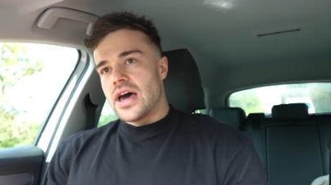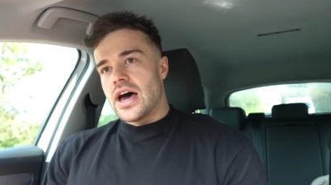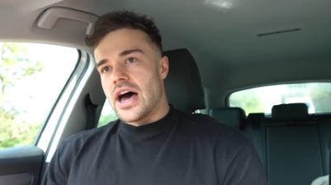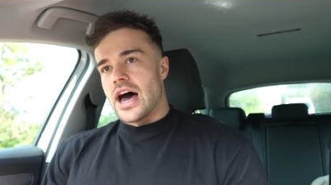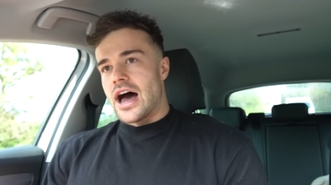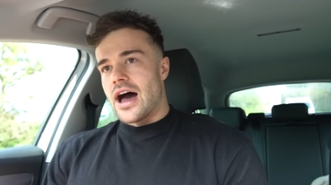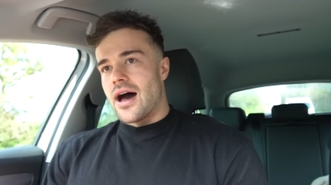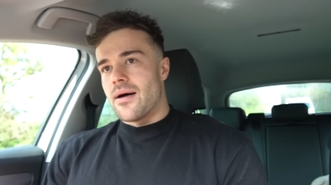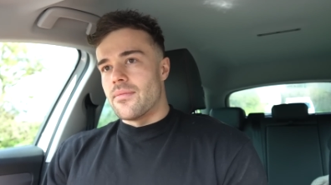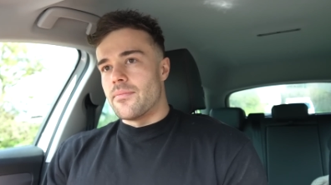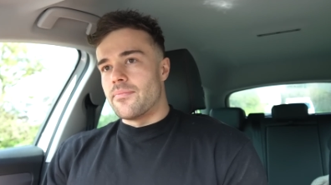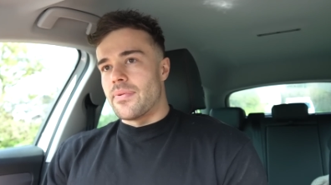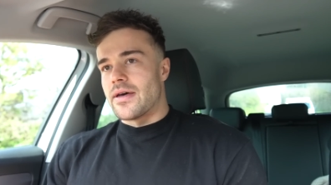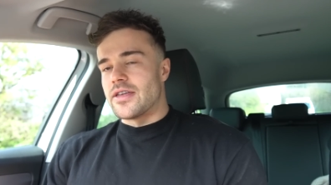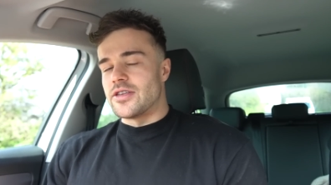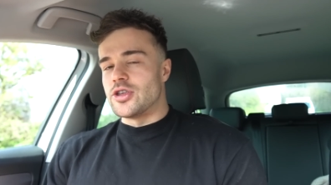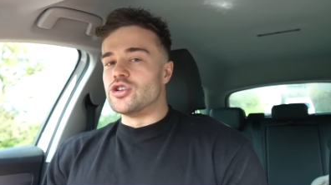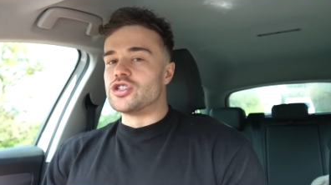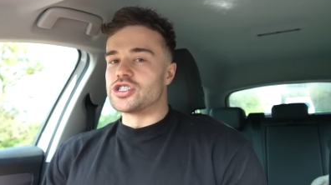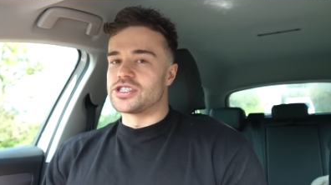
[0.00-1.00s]
Um,
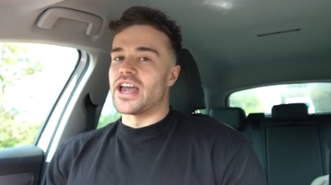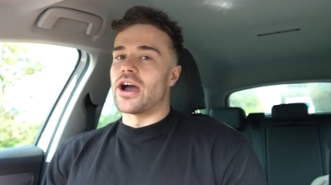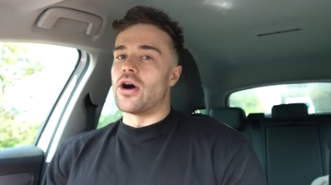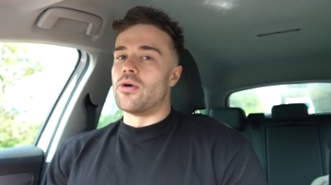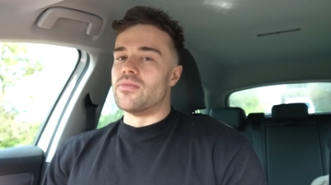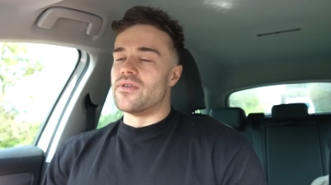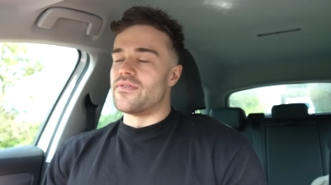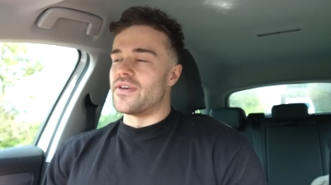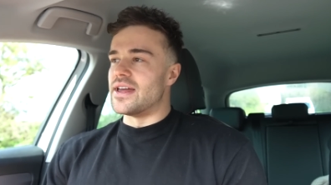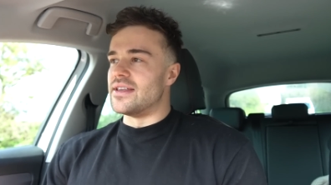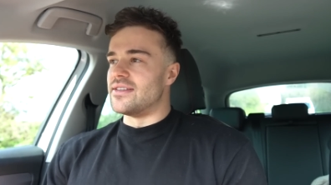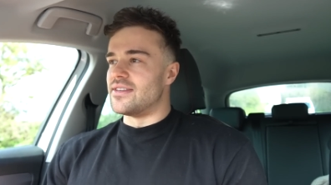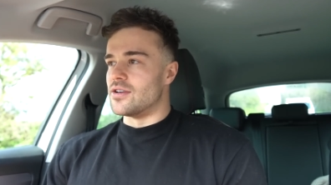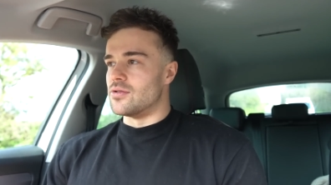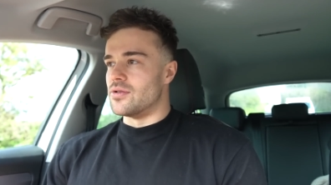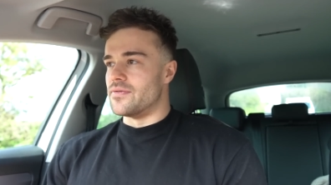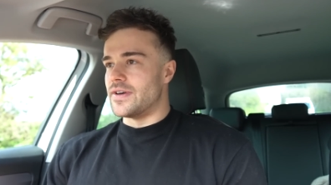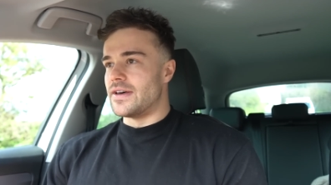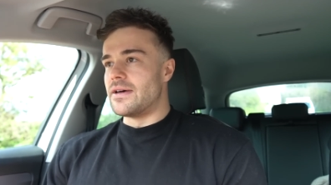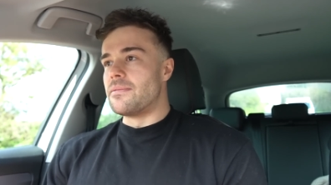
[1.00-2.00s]
but you just get on with it and
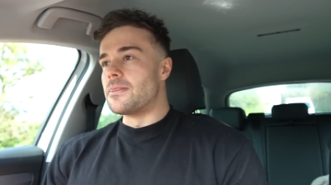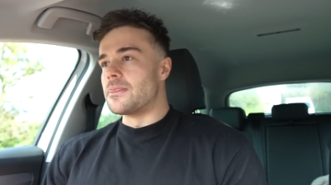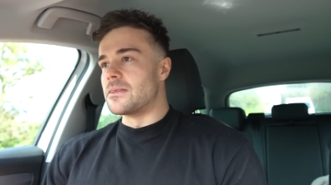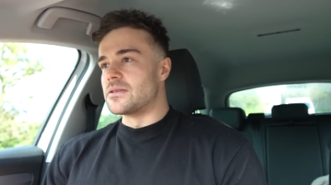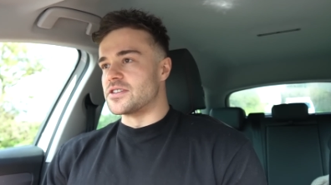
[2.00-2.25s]
deal with it.